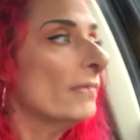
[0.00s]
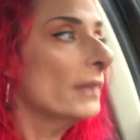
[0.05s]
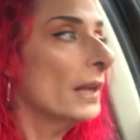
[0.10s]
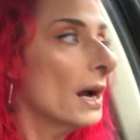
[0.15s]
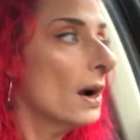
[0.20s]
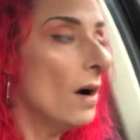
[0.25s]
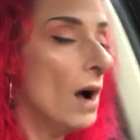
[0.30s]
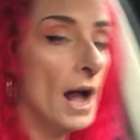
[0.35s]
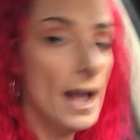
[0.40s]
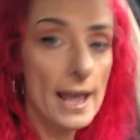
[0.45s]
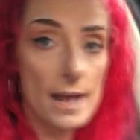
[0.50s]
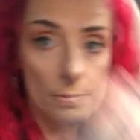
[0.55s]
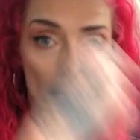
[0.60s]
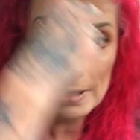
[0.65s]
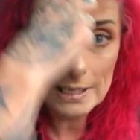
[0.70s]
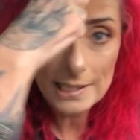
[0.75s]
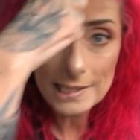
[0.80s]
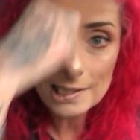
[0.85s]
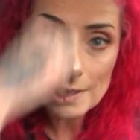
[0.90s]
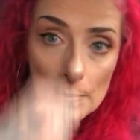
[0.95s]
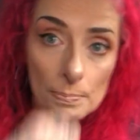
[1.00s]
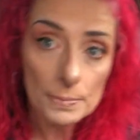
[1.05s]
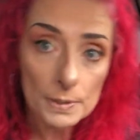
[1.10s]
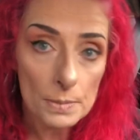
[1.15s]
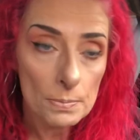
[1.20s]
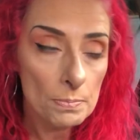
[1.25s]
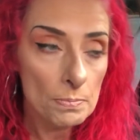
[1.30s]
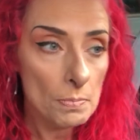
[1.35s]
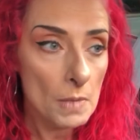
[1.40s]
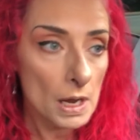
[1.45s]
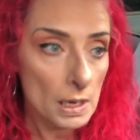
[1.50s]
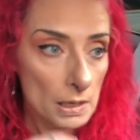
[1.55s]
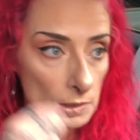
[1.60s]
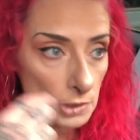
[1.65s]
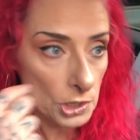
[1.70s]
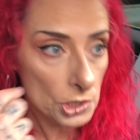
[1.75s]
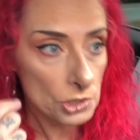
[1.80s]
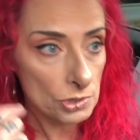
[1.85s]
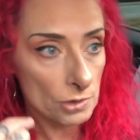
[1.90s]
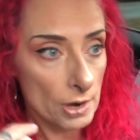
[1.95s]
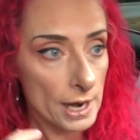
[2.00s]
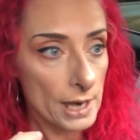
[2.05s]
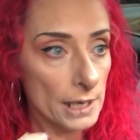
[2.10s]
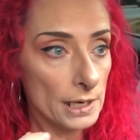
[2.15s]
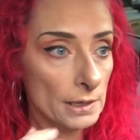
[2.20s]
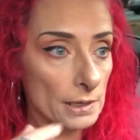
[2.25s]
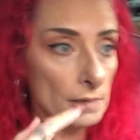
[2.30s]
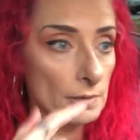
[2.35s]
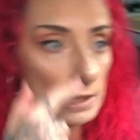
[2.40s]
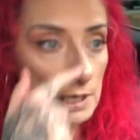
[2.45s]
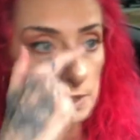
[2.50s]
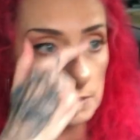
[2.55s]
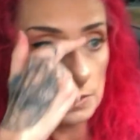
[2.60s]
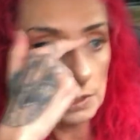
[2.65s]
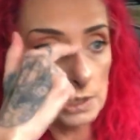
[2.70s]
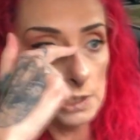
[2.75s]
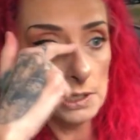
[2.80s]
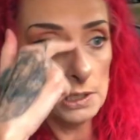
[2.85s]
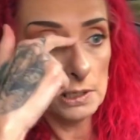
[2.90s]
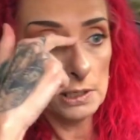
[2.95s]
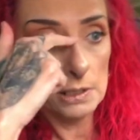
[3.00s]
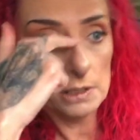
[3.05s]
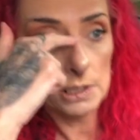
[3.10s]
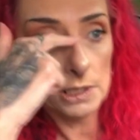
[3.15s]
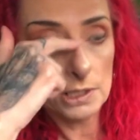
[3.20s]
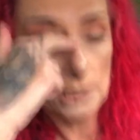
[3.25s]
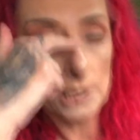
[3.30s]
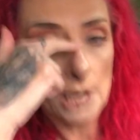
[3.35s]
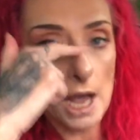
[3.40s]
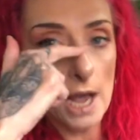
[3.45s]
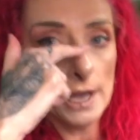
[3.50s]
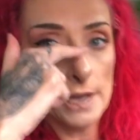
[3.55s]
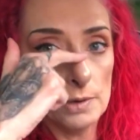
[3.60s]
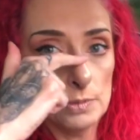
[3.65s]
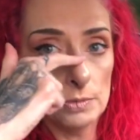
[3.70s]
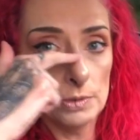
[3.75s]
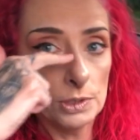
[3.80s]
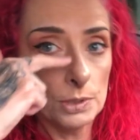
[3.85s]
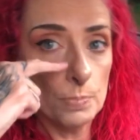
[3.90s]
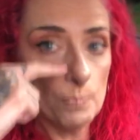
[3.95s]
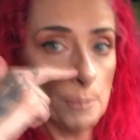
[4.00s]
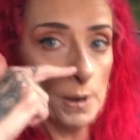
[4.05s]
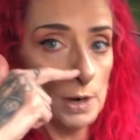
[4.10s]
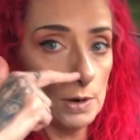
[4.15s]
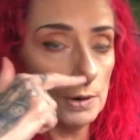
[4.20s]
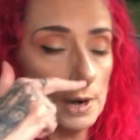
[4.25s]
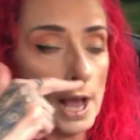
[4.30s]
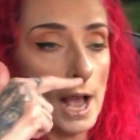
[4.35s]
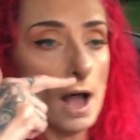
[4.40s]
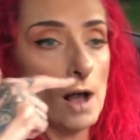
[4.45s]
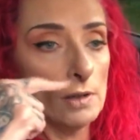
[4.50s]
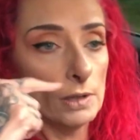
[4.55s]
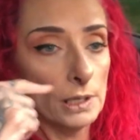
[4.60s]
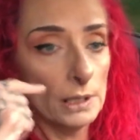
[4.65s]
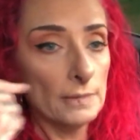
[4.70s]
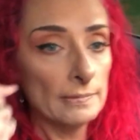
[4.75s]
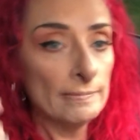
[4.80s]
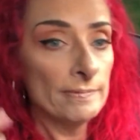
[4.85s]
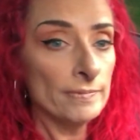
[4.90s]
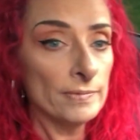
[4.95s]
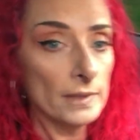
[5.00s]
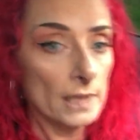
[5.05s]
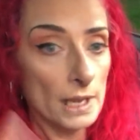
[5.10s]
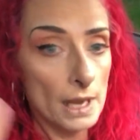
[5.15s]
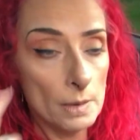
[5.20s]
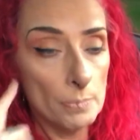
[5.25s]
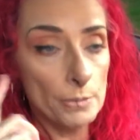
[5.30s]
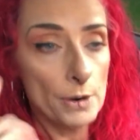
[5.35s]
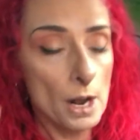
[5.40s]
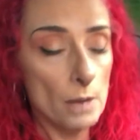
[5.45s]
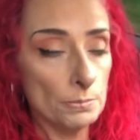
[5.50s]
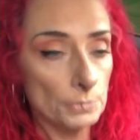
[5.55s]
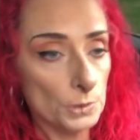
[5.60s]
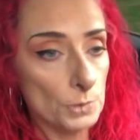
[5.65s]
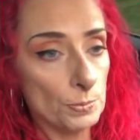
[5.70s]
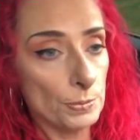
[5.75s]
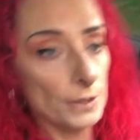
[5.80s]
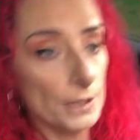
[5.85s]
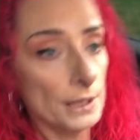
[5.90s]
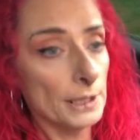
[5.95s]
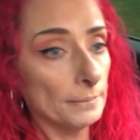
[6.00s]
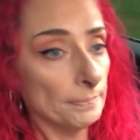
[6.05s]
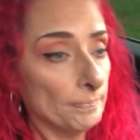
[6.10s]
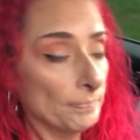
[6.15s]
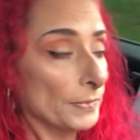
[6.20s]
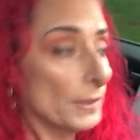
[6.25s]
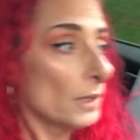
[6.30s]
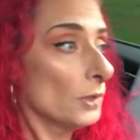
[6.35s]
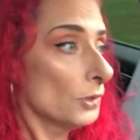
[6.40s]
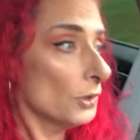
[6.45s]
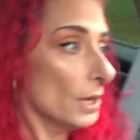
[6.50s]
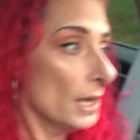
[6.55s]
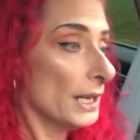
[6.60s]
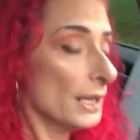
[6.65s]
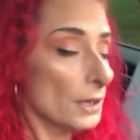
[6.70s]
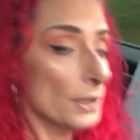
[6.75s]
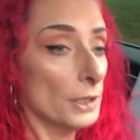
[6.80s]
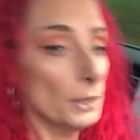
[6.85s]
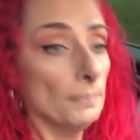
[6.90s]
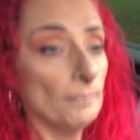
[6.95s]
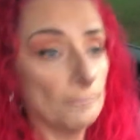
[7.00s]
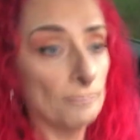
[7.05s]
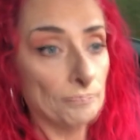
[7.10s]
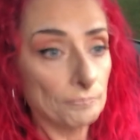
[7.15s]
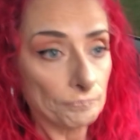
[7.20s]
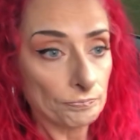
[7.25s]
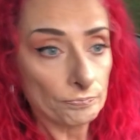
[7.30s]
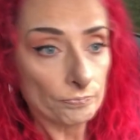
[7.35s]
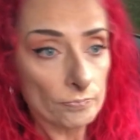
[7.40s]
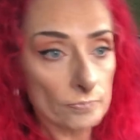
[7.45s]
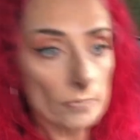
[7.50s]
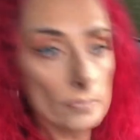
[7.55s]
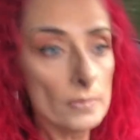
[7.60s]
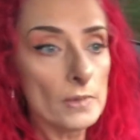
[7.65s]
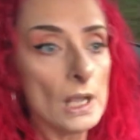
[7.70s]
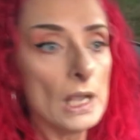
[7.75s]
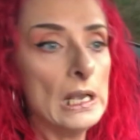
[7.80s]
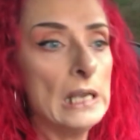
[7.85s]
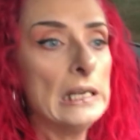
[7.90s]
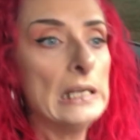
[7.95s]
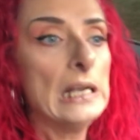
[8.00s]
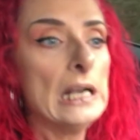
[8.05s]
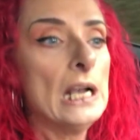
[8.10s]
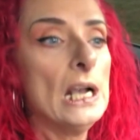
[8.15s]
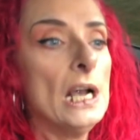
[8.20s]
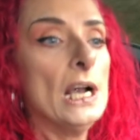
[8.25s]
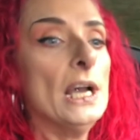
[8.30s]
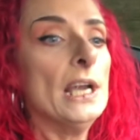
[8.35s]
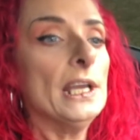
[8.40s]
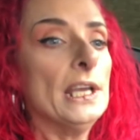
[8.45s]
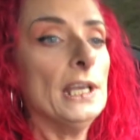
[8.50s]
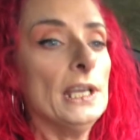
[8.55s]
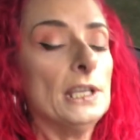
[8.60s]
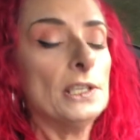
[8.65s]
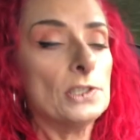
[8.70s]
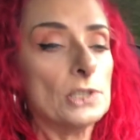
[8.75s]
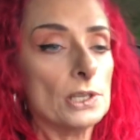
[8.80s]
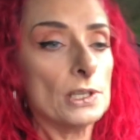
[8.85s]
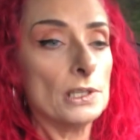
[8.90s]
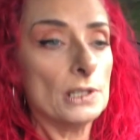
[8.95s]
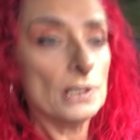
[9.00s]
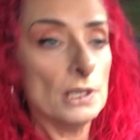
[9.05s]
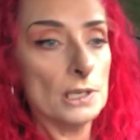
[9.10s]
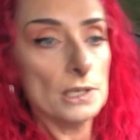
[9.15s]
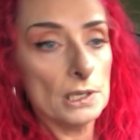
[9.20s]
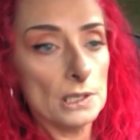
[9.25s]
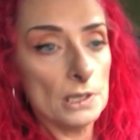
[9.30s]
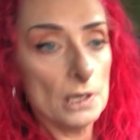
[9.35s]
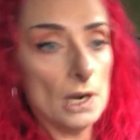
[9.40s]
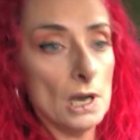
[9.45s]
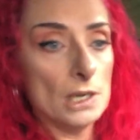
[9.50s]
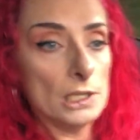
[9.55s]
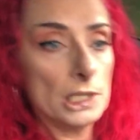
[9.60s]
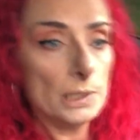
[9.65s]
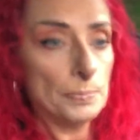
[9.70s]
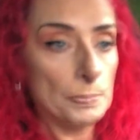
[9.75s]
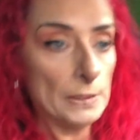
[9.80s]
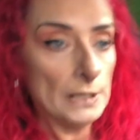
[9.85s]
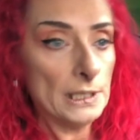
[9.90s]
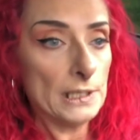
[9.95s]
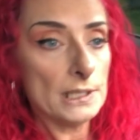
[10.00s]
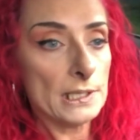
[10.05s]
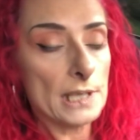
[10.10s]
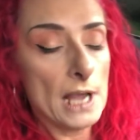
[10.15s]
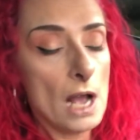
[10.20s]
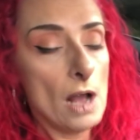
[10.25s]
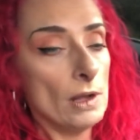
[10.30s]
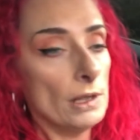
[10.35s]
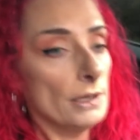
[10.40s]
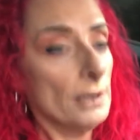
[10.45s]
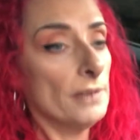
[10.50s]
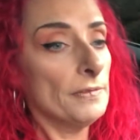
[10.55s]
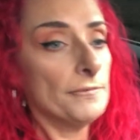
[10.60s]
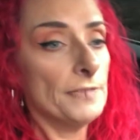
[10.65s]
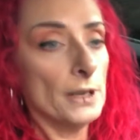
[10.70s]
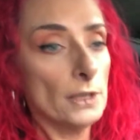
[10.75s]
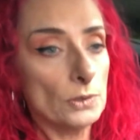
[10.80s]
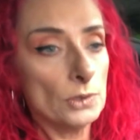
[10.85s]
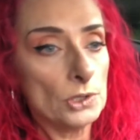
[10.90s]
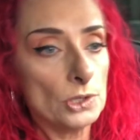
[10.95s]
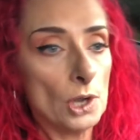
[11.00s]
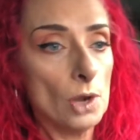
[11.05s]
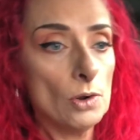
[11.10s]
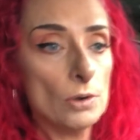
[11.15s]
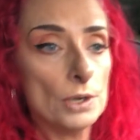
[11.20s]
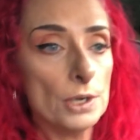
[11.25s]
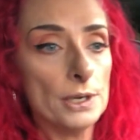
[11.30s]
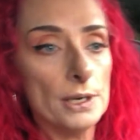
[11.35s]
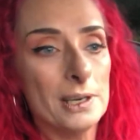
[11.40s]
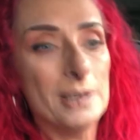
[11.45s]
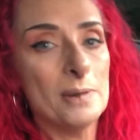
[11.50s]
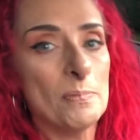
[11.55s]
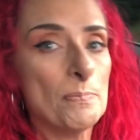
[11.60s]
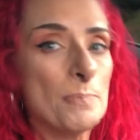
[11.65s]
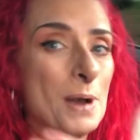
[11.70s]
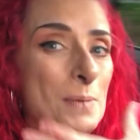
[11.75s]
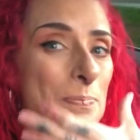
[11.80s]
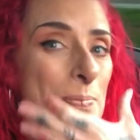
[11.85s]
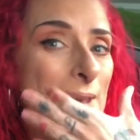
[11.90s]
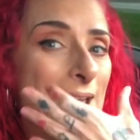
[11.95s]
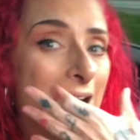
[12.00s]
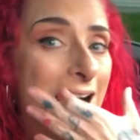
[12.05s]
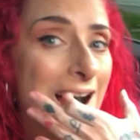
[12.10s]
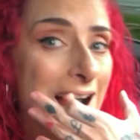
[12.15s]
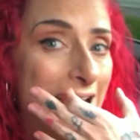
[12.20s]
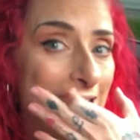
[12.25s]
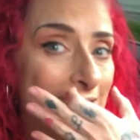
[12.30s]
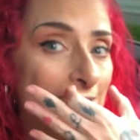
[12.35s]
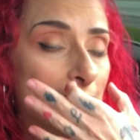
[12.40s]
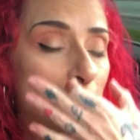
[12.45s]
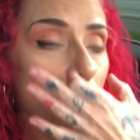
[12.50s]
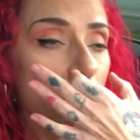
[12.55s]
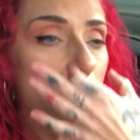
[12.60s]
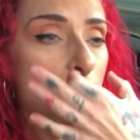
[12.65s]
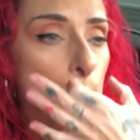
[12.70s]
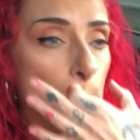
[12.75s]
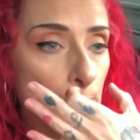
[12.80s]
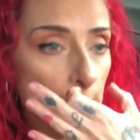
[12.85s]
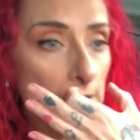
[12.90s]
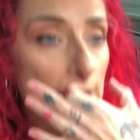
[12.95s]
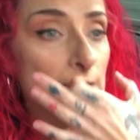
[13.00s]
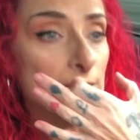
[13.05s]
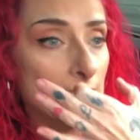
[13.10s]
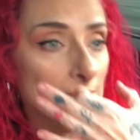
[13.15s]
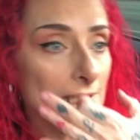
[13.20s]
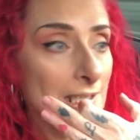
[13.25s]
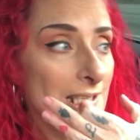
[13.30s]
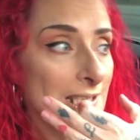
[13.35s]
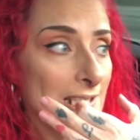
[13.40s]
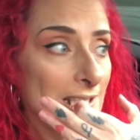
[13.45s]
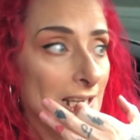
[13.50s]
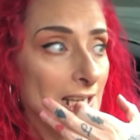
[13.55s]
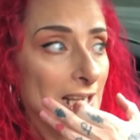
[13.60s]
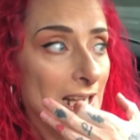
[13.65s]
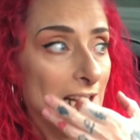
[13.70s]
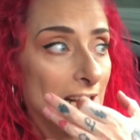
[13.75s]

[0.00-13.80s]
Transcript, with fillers: Now, I had my septum straight because this side was bowed out and I had problems breathing. So, anywho, he took the splints out and it felt so good but behind the splints